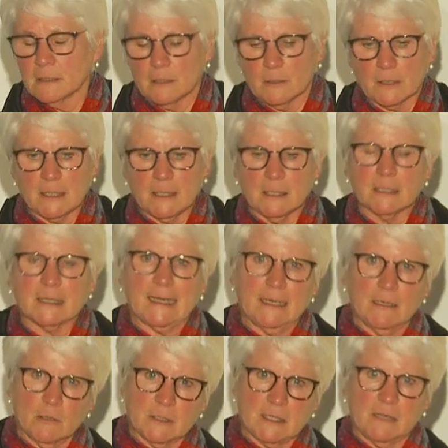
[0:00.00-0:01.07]
Okay,
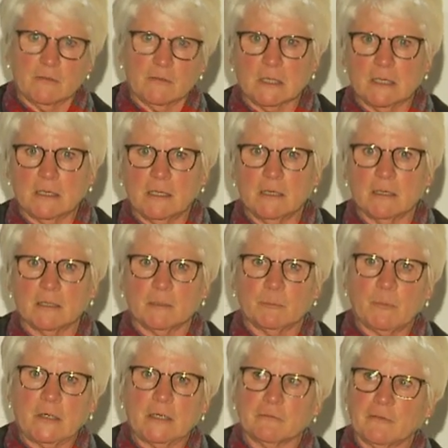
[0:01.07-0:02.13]
again, not having an
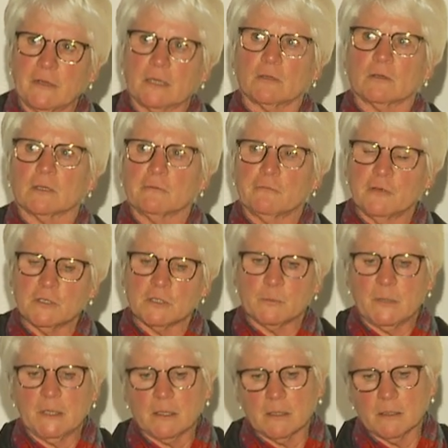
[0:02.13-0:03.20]
effect on the first
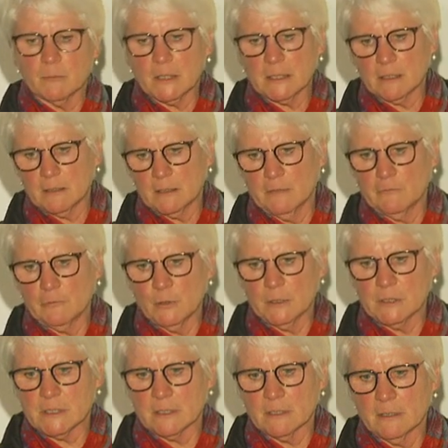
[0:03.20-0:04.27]
pick, but
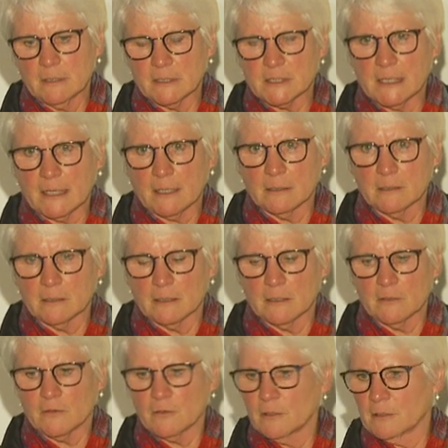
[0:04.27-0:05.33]
influencing the second and
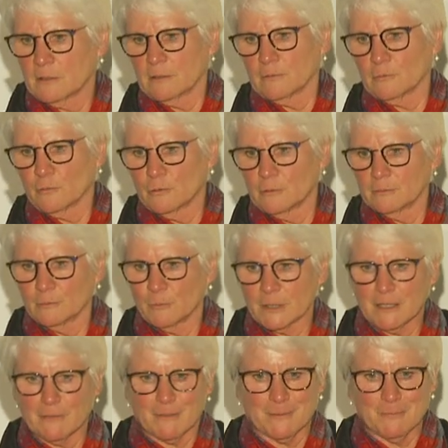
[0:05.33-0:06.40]
the third, or
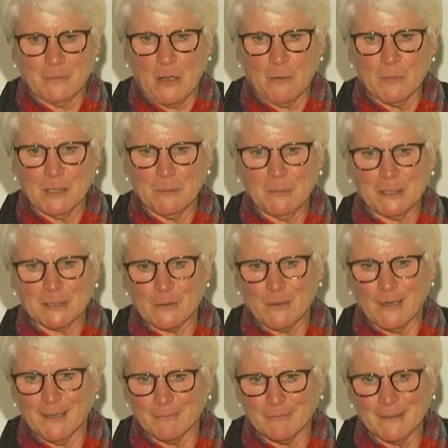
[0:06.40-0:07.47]
whatever, how many picks you
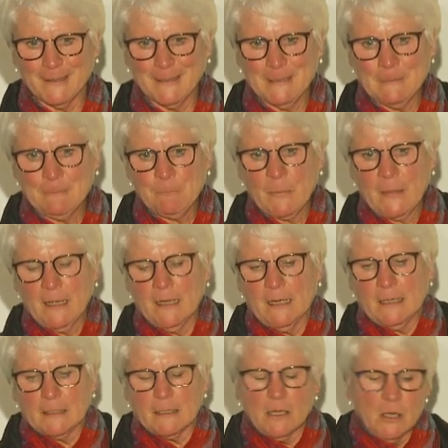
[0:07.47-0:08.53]
have.
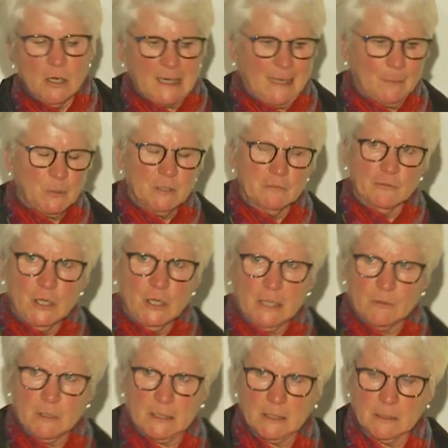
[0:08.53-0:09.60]
There are a couple of
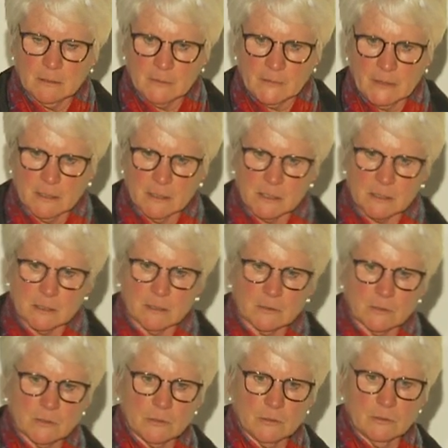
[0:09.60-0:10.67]
critical things
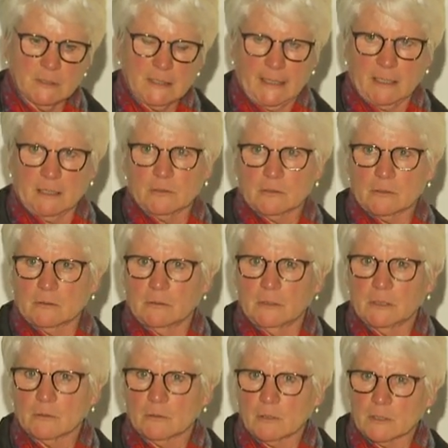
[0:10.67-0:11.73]
to take
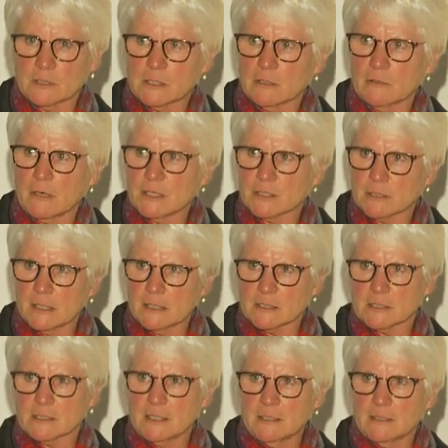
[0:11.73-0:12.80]
into consideration. As I
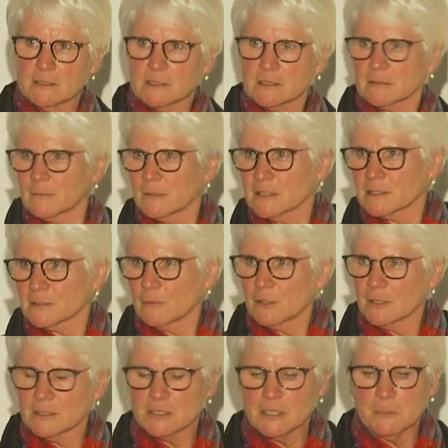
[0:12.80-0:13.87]
said, it's not
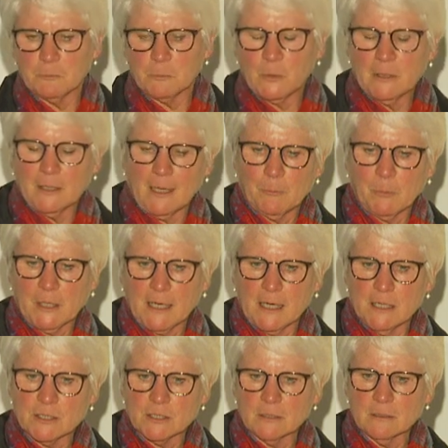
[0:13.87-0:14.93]
a cheap
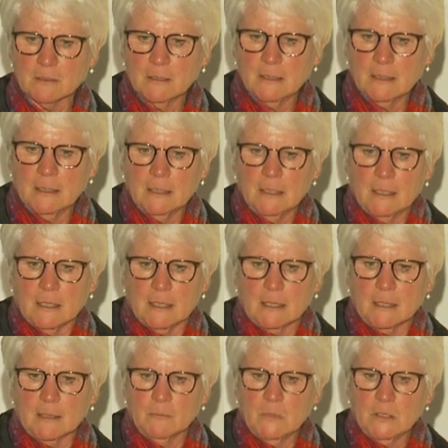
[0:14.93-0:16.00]
application.
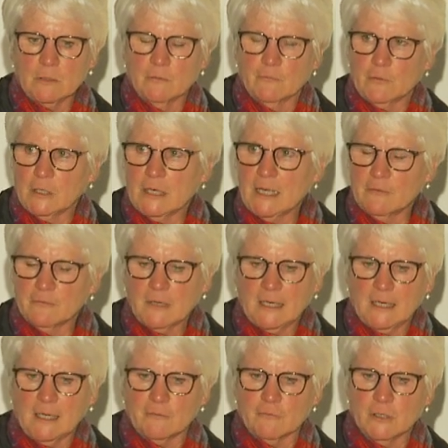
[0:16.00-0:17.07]
You've got to have
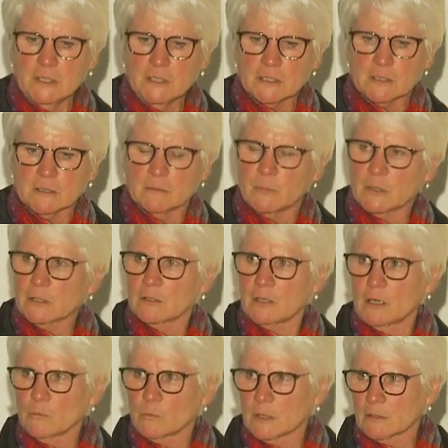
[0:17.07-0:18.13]
coverage, but you
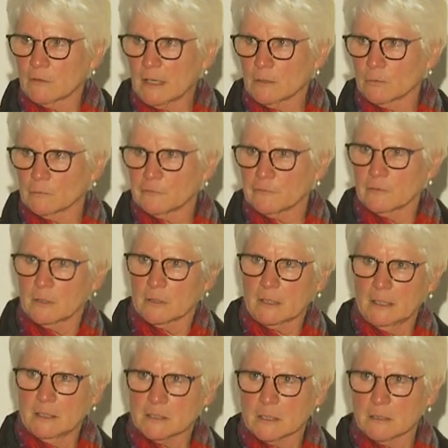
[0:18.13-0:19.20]
don't want runoff.
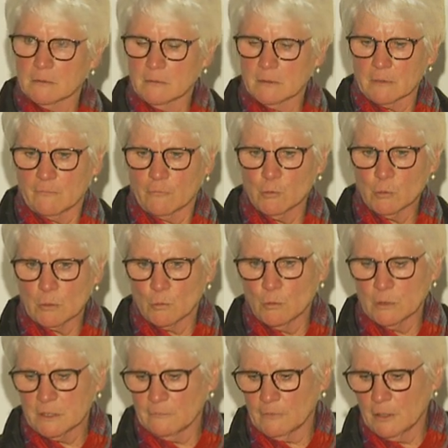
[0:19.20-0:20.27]
Okay, so the
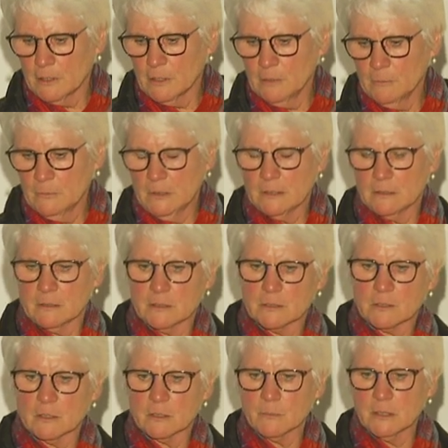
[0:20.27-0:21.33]
water volume has
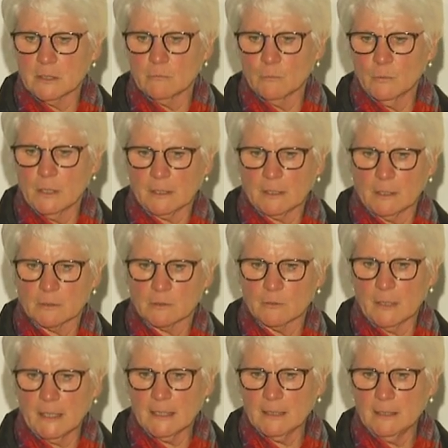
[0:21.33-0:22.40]
got to be worked out
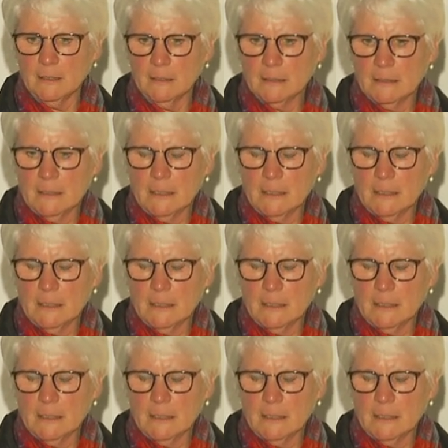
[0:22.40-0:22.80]
correctly.